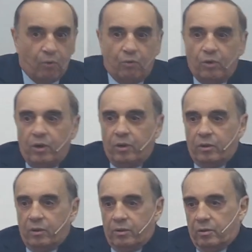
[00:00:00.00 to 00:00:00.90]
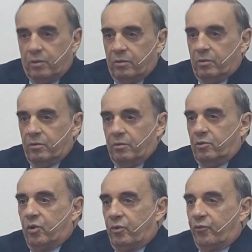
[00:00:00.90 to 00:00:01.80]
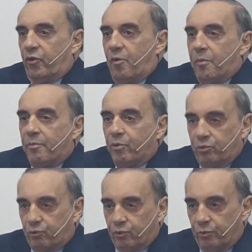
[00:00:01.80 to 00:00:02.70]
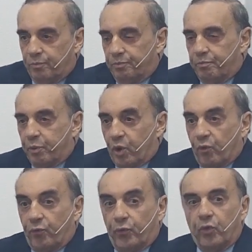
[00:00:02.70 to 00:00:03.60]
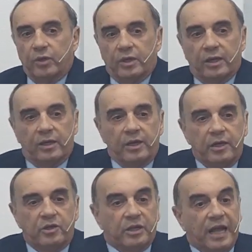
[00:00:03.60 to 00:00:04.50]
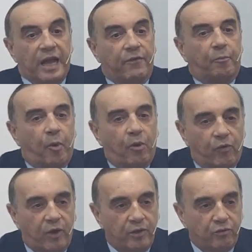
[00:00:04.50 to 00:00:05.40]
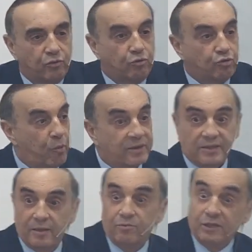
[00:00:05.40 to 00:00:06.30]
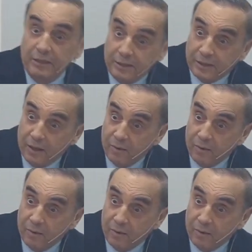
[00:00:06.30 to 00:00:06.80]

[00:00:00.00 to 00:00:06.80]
the Lord called us in a very profound way and brings the people to this.